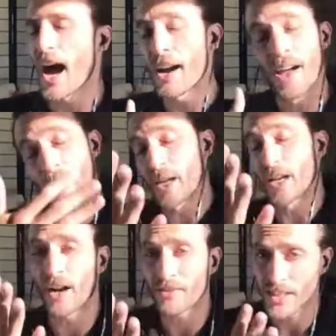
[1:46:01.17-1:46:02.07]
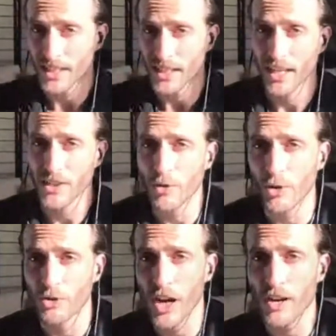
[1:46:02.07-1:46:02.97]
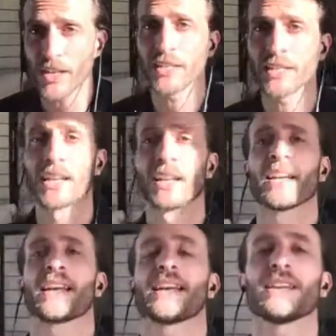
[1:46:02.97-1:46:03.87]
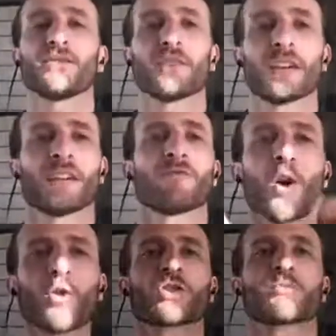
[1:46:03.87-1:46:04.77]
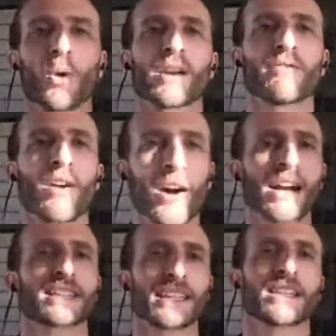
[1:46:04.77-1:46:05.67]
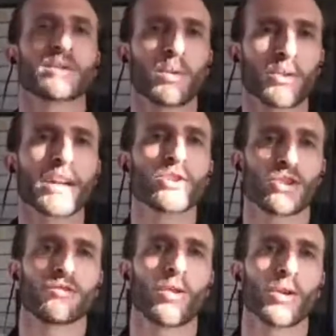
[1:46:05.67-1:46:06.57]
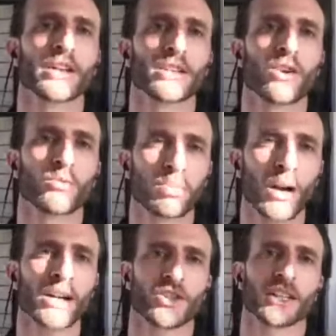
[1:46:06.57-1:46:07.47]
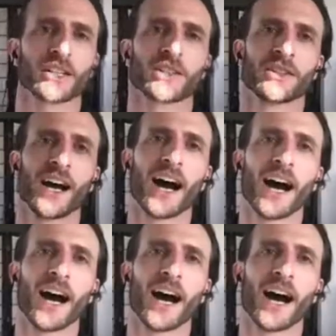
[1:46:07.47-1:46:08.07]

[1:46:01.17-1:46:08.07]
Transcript: Obviously, in the case of Hugo Chavez, he invokes Bolivar as the inspiration for his own project,